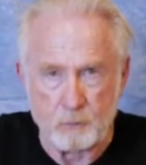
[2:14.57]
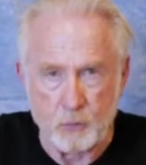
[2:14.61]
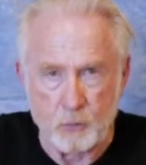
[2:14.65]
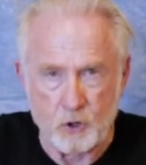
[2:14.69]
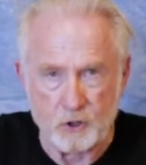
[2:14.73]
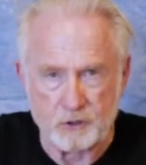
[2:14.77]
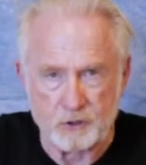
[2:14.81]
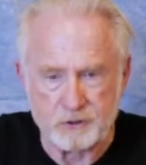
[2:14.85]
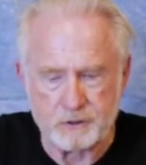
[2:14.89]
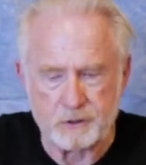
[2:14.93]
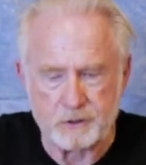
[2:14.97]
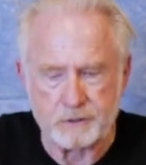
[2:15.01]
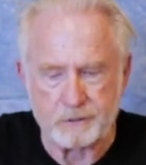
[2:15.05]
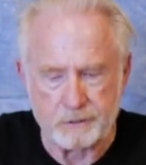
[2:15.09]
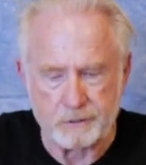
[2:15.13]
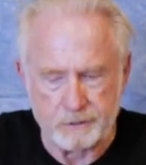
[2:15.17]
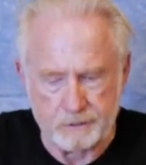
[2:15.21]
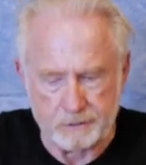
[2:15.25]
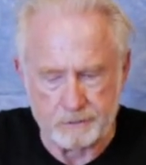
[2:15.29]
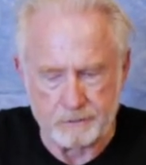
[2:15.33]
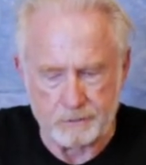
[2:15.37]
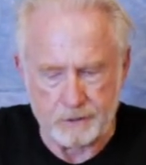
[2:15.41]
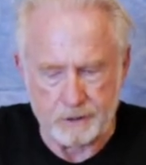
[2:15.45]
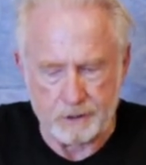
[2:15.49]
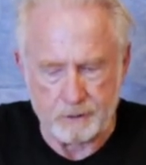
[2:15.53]
portrait,
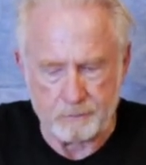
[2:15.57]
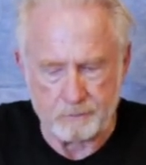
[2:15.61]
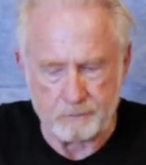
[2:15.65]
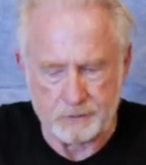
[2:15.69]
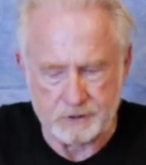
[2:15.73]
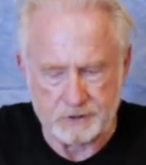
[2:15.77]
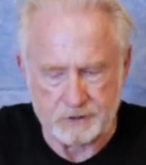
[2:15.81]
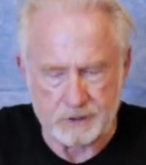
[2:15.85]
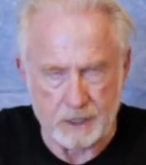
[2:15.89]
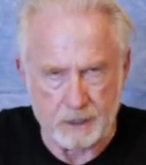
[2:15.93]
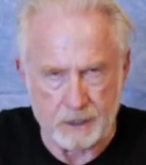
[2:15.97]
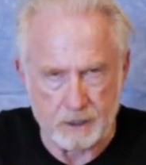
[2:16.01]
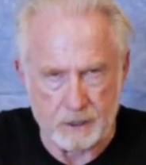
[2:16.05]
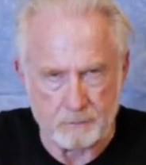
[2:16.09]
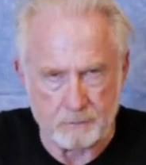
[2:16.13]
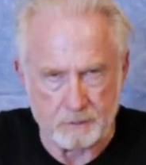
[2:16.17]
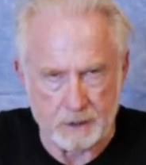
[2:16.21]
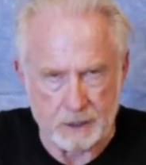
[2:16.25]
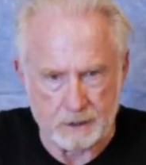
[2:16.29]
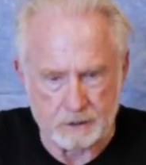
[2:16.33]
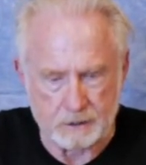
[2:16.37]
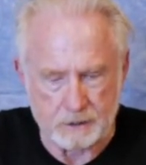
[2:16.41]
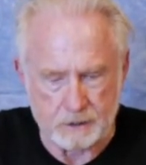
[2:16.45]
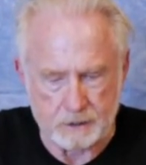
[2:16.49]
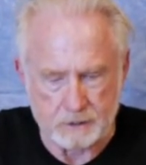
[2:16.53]
then set it up
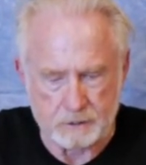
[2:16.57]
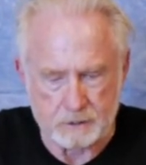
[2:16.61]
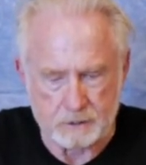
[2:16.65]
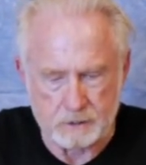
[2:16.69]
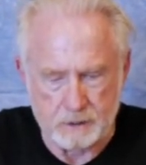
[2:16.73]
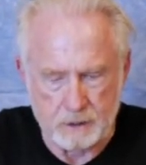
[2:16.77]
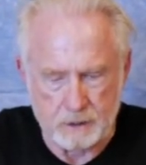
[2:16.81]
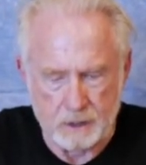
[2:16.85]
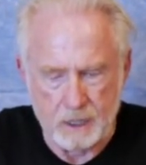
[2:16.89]
like this.